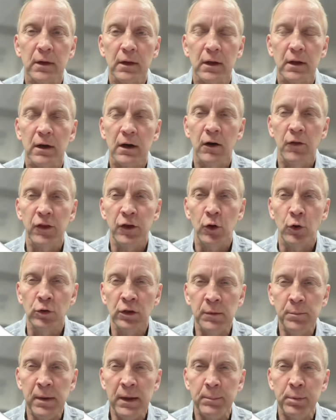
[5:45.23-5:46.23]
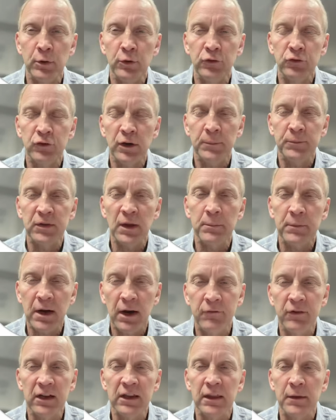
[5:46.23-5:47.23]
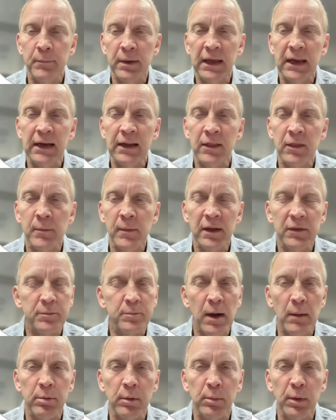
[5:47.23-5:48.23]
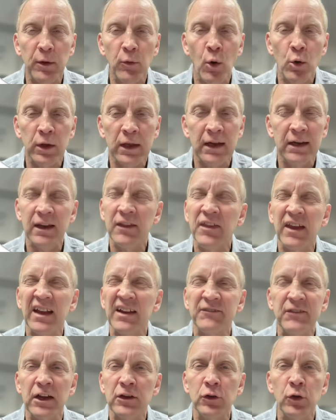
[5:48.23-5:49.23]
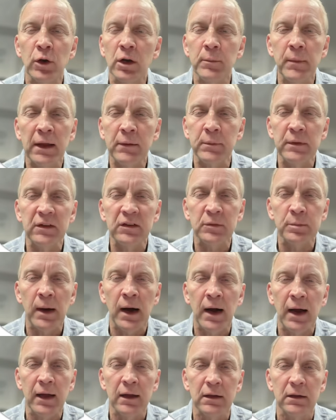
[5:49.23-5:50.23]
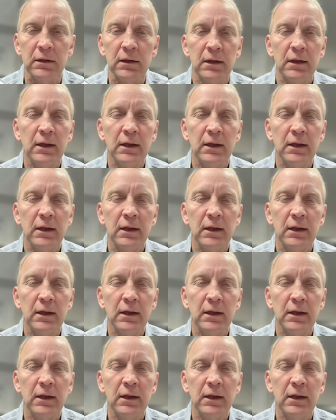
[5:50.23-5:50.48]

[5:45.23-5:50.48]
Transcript: are the only people whose trips I'm covering in the beginning of the month. Probably won't get anything. If I do, it'll make me smile.